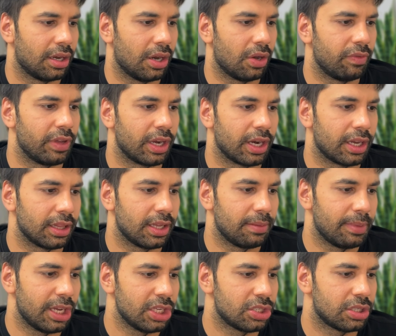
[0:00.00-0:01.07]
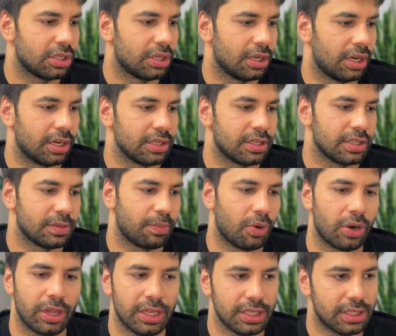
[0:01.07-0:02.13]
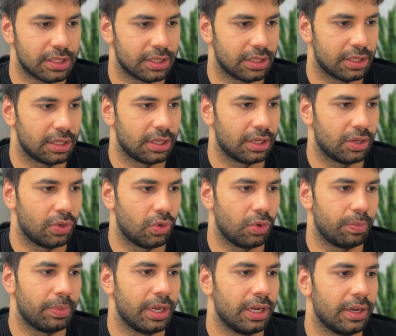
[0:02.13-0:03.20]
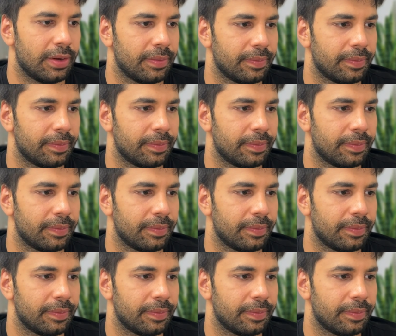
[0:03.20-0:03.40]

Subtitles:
Now we are getting the image. Let us respond this. Open.